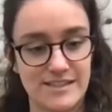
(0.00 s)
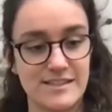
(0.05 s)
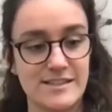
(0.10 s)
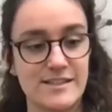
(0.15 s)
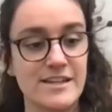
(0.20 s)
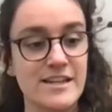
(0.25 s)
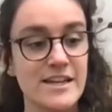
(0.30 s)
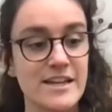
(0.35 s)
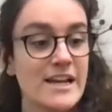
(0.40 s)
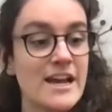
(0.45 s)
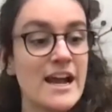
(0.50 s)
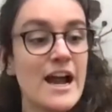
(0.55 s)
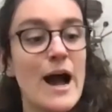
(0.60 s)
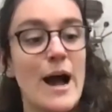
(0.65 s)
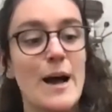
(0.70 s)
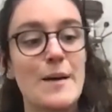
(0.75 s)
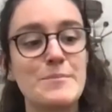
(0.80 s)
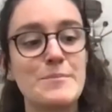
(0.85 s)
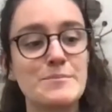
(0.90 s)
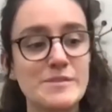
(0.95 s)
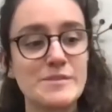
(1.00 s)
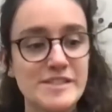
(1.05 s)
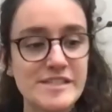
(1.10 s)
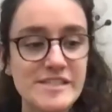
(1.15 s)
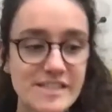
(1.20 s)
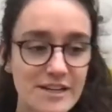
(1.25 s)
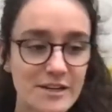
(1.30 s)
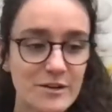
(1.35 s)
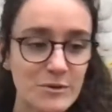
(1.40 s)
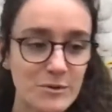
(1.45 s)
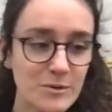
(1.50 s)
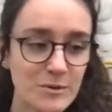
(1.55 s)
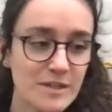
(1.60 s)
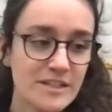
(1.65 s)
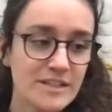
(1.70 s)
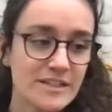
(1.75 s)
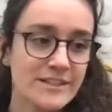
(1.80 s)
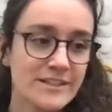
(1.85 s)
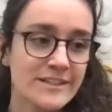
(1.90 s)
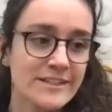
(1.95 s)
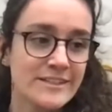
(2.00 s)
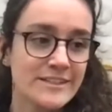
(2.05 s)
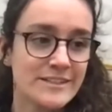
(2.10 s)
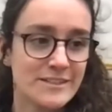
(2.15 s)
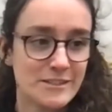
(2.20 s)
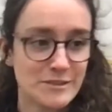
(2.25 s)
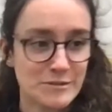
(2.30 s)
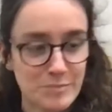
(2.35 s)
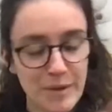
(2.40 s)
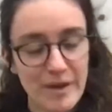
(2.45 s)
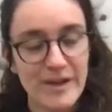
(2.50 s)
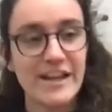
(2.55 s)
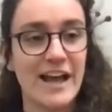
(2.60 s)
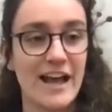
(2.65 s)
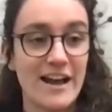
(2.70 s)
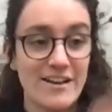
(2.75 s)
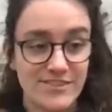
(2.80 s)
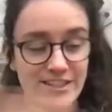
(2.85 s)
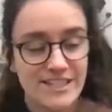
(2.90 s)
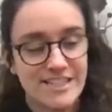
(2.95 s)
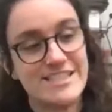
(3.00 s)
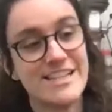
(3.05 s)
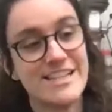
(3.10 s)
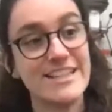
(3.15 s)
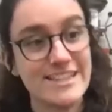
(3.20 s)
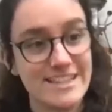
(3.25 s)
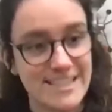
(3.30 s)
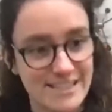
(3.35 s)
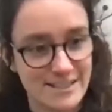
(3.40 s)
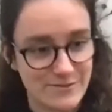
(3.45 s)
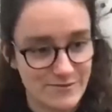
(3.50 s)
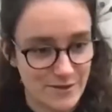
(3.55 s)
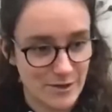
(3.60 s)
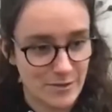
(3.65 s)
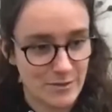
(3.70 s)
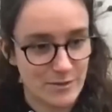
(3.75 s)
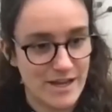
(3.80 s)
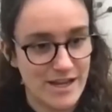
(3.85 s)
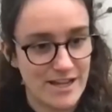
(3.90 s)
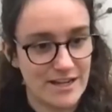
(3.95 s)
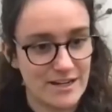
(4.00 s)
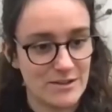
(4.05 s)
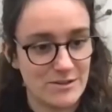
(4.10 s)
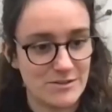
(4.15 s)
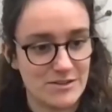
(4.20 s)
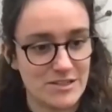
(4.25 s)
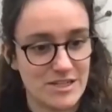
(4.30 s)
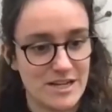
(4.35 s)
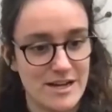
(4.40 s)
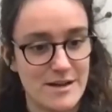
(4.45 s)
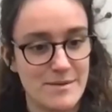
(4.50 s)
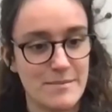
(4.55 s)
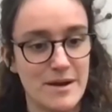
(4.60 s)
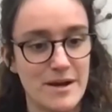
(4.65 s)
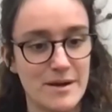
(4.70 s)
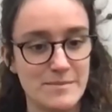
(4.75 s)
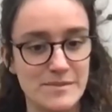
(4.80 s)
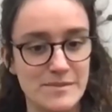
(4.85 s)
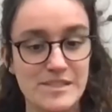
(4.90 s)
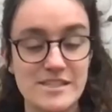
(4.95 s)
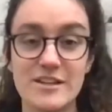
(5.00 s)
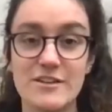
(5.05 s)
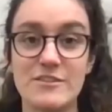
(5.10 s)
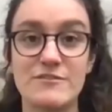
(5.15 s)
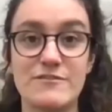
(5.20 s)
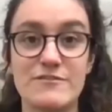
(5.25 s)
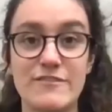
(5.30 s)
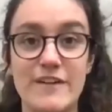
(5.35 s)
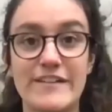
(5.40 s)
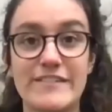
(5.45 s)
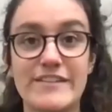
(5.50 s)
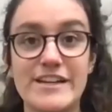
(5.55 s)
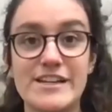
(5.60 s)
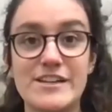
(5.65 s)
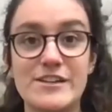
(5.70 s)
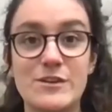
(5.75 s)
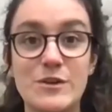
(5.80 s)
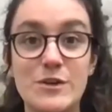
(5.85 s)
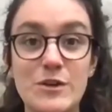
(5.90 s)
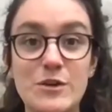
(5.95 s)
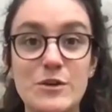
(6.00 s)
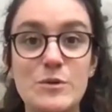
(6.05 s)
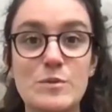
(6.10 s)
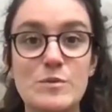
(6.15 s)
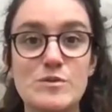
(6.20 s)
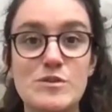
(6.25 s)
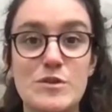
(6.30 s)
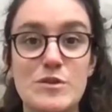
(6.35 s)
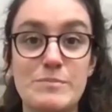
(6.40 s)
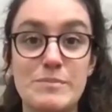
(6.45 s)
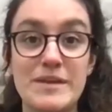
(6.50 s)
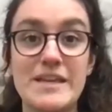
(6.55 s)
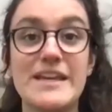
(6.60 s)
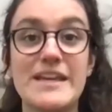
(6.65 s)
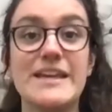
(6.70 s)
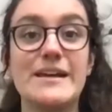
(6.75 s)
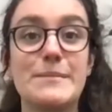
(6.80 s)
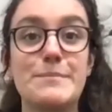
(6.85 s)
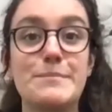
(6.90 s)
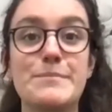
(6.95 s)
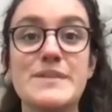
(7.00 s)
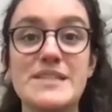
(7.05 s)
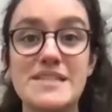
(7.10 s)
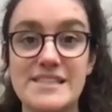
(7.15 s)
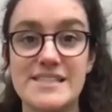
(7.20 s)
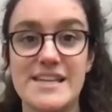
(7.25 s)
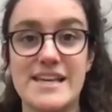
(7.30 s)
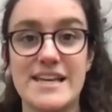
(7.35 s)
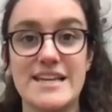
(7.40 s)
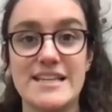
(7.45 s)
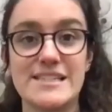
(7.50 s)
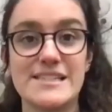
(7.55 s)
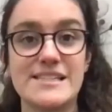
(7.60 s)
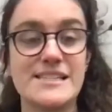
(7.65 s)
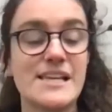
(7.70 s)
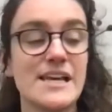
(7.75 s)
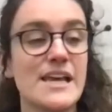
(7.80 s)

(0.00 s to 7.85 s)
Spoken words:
And I'm still, despite having done this for quite a long time, I'm still very new to being a business,